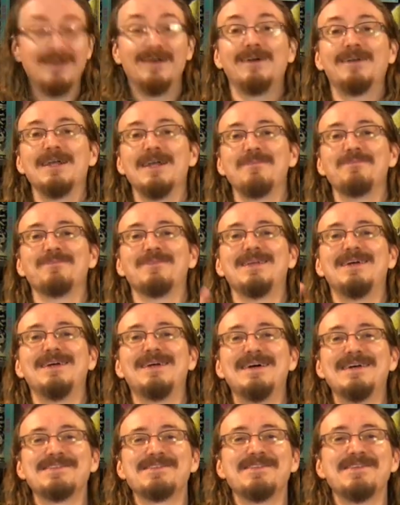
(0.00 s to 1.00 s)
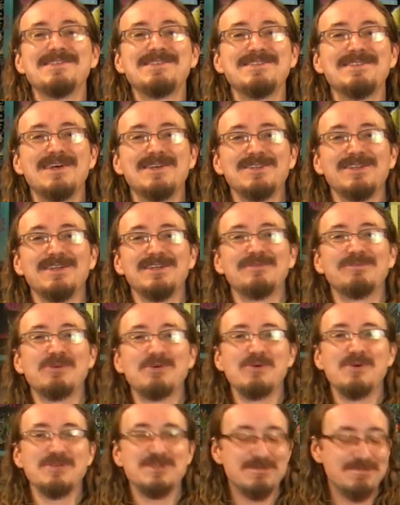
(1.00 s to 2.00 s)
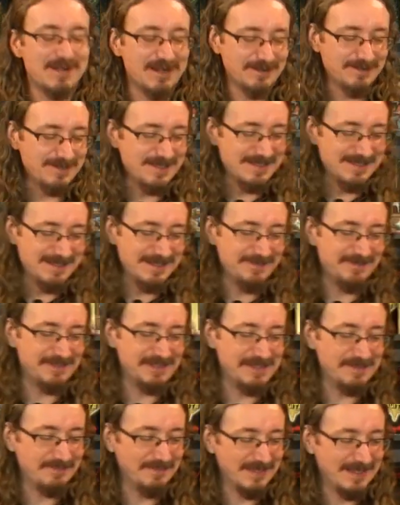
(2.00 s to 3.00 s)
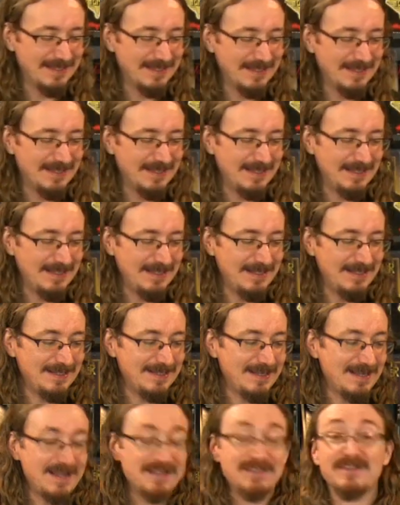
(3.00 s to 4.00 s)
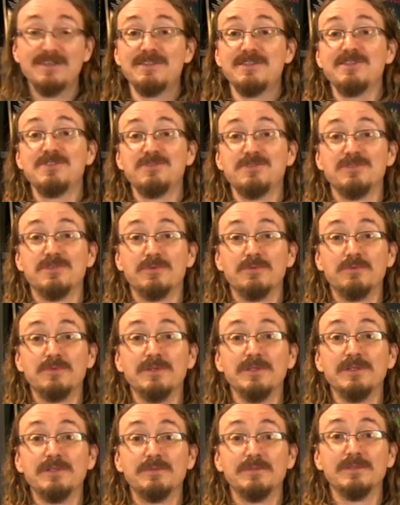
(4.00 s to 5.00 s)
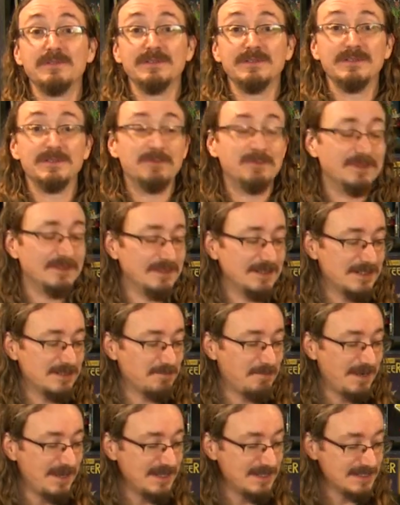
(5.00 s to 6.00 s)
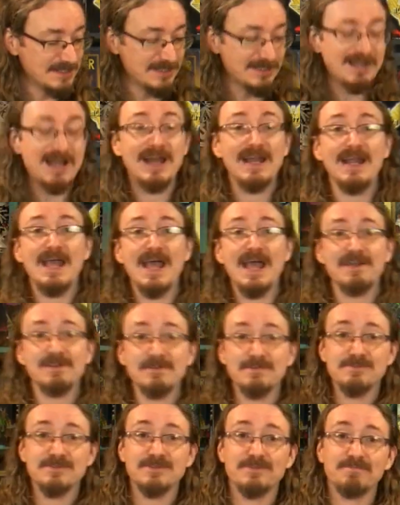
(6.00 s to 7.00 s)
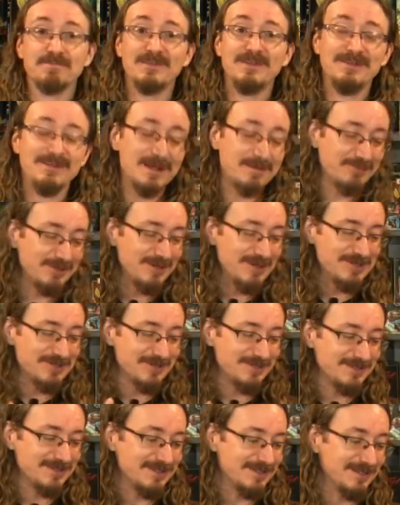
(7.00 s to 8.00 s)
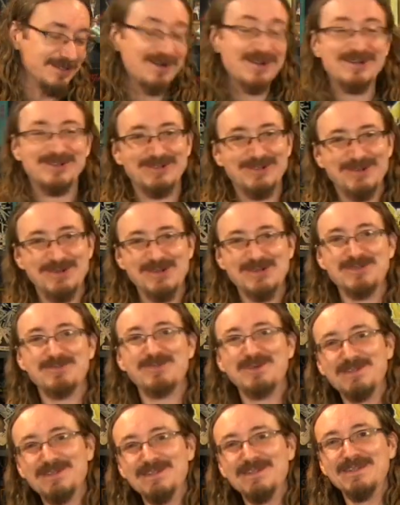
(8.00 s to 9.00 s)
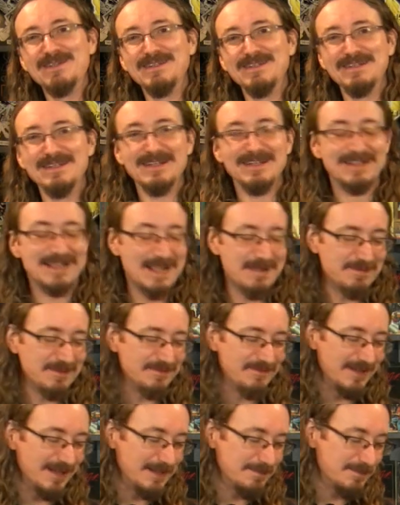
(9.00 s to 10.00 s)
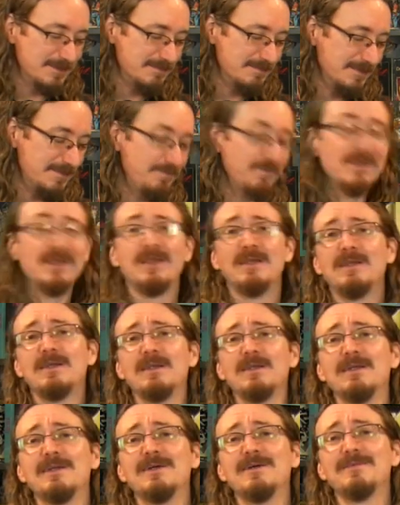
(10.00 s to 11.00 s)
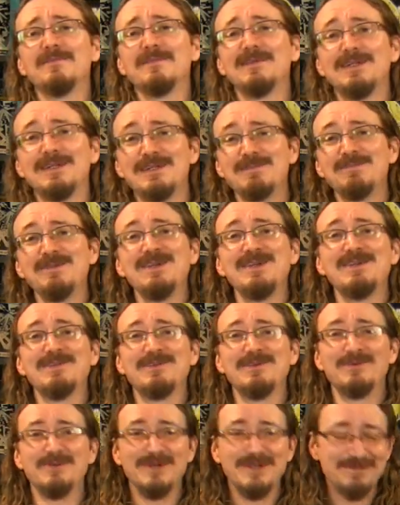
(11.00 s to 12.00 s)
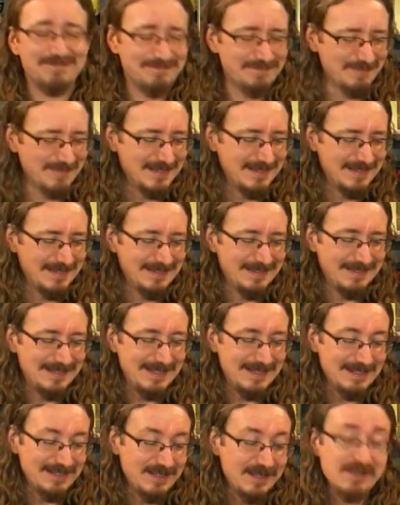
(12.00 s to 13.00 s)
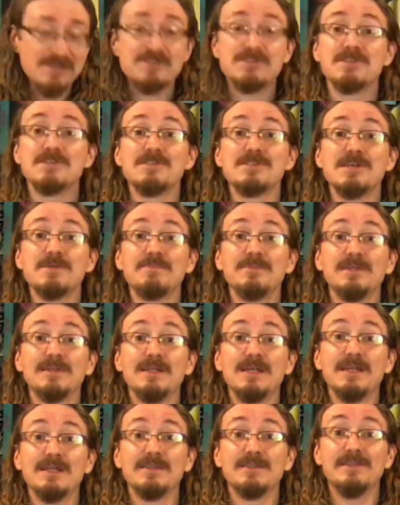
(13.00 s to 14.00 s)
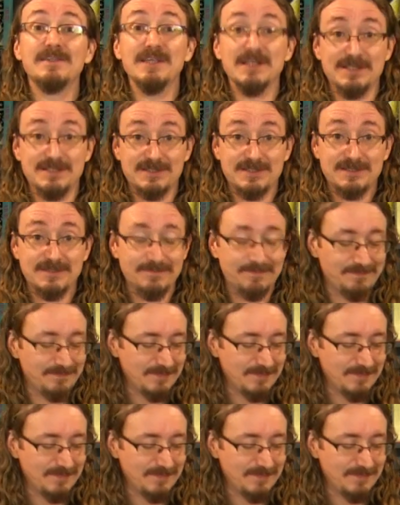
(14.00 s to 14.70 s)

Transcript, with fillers: Okay, uh, so this is, I was looking for quotes about creativity, and I thought this was a really, really good one. It's by uh, Scott Adams. And I'm pretty sure it's the cartoonist rather than the uh, game developer, but, you know, it could be either one. And it goes something like this.